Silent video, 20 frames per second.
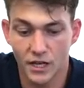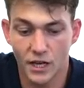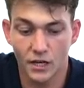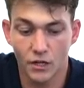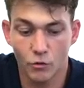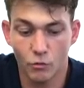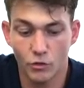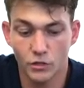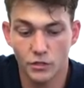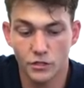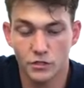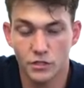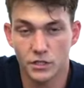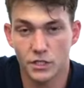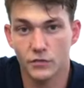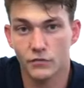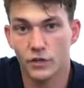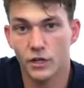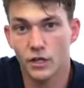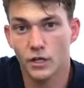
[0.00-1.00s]
and I want you to
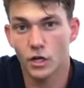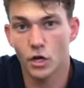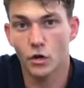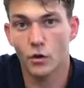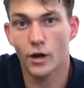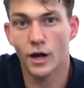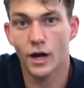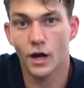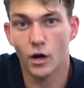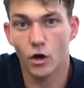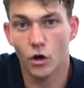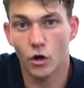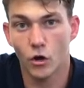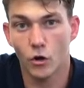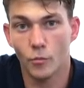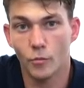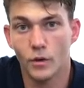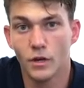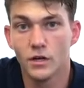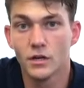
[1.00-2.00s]
give it a go at
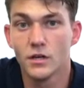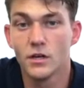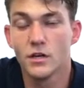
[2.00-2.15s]
home.